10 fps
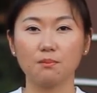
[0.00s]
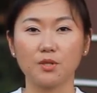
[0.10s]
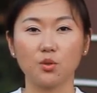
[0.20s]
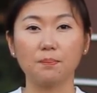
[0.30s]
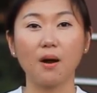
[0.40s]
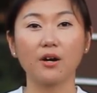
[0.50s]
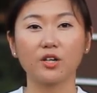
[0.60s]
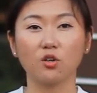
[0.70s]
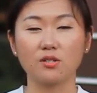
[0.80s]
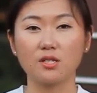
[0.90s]
between
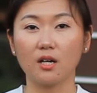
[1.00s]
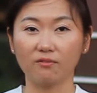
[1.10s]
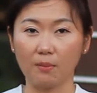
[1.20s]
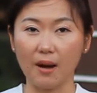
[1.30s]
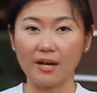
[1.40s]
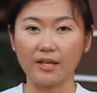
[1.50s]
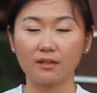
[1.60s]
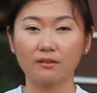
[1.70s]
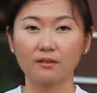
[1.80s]
particles of a body.